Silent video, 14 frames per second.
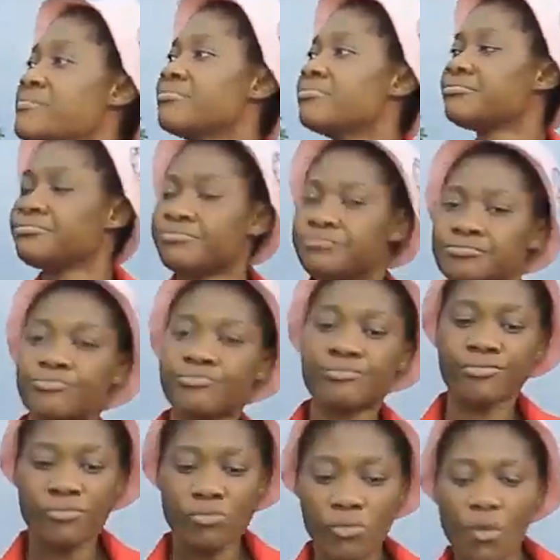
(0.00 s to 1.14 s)
School
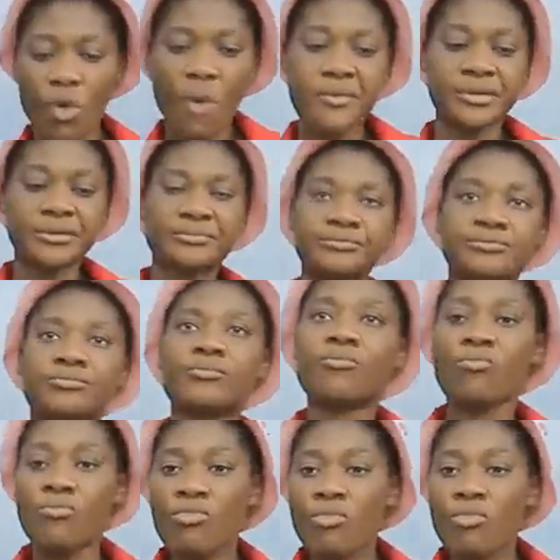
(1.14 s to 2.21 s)
fees in a who go pay